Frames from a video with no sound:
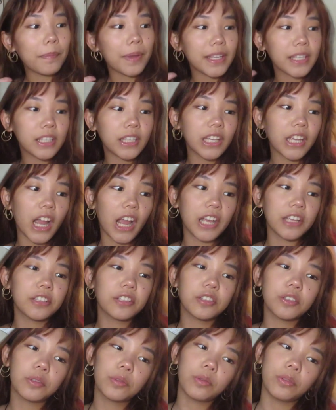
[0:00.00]
Basically, I had
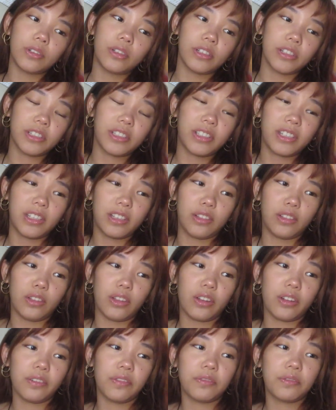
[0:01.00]
to do honestly a
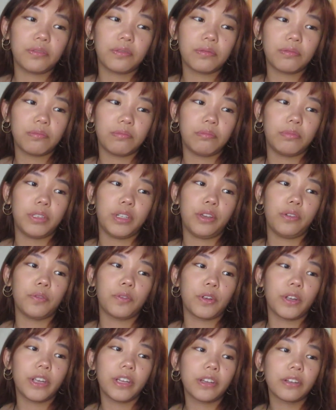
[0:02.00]
lot of
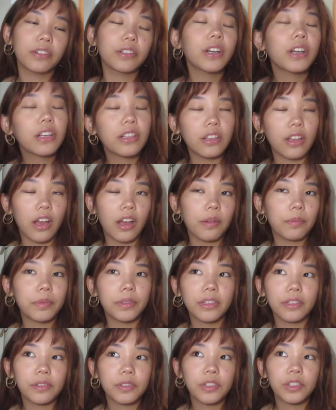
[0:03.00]
maneuvering, or not a lot,
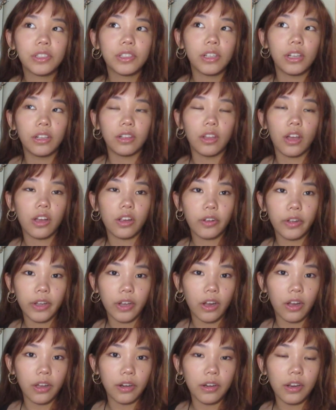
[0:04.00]
but there's just a lot going
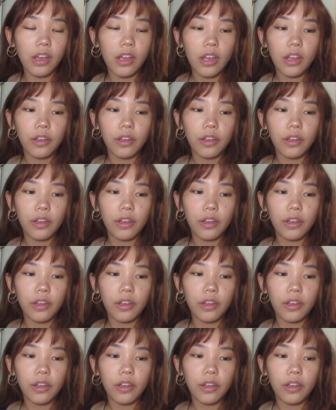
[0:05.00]
on.